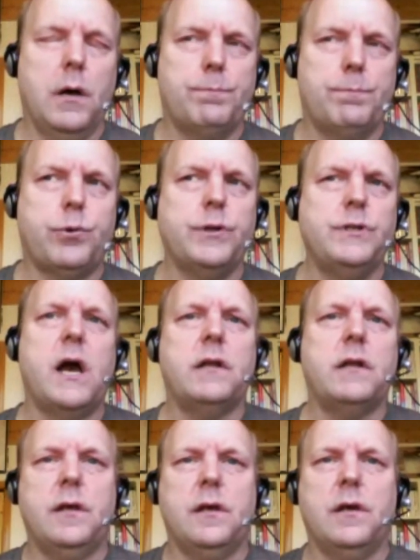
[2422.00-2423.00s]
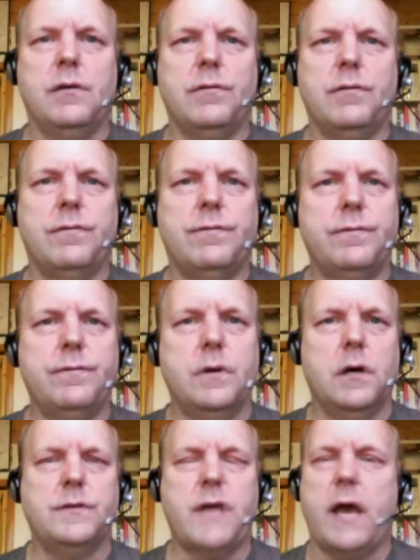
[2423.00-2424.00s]
productive
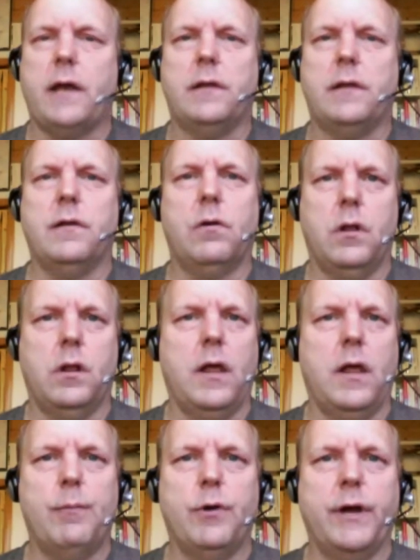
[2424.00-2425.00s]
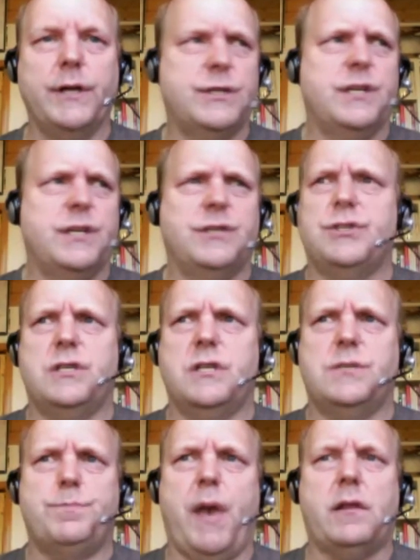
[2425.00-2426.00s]
technical collaboration. I just
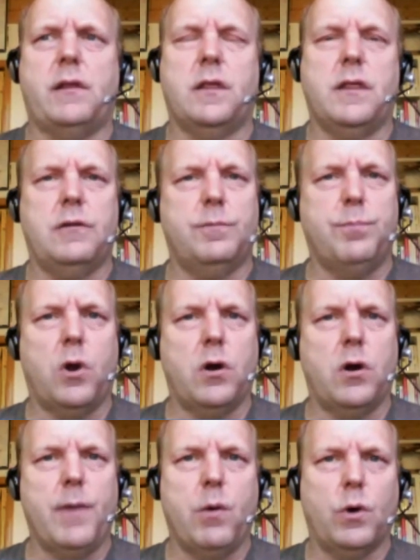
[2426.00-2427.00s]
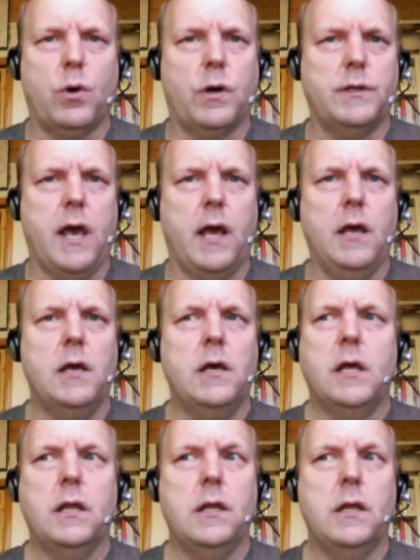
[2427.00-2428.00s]
expect that that's part of my work day.
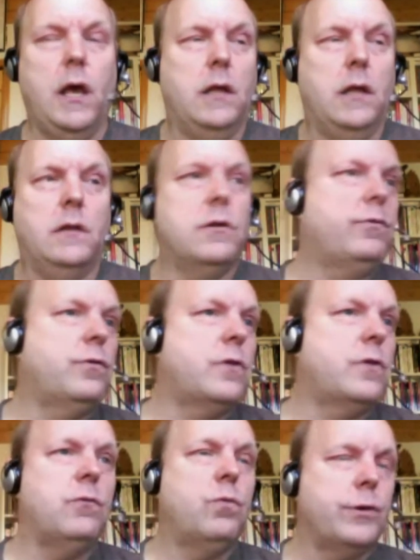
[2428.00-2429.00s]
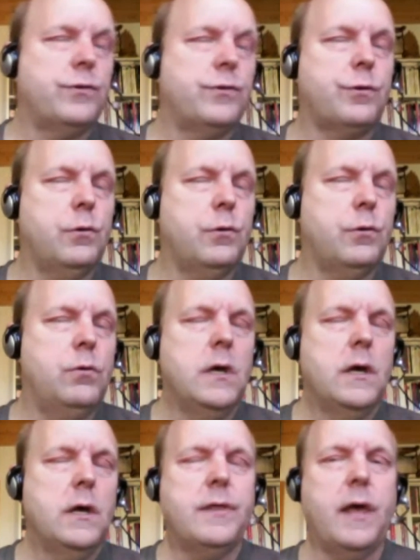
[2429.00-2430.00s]
Those things weren't true.
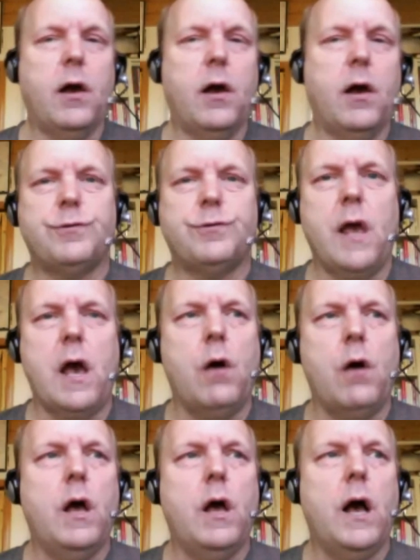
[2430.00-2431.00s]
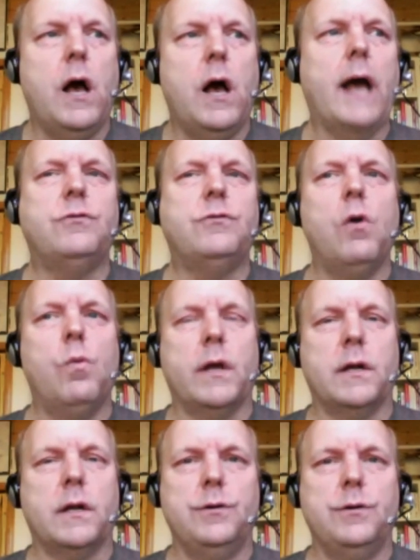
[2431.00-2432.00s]
They are true now. I don't
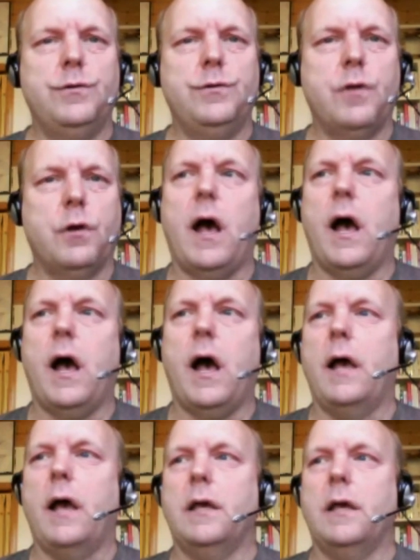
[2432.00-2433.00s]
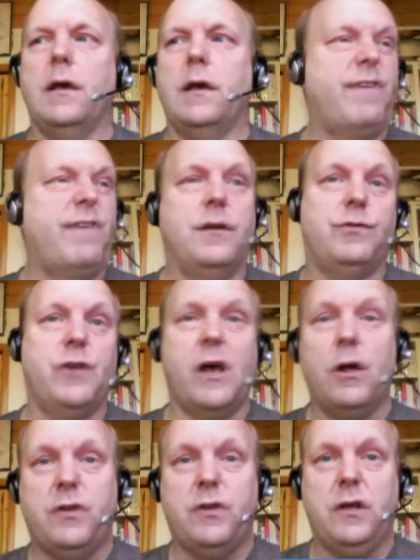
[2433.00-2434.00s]
want to lose those. If I had to
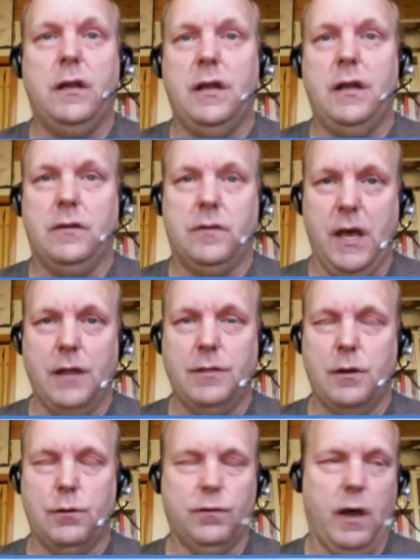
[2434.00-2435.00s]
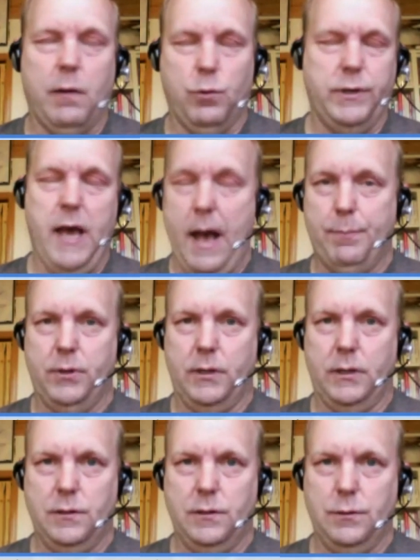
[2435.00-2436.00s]
sell TDD to get those, I would
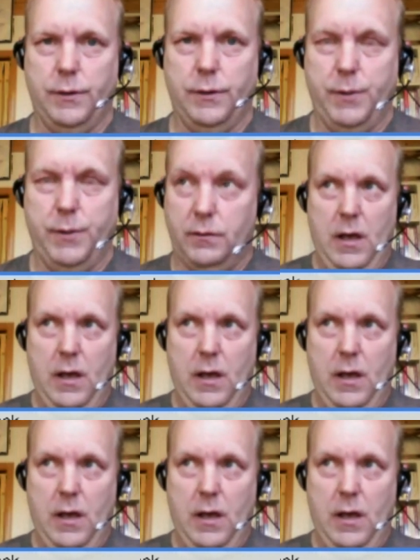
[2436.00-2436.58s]
happily do it, because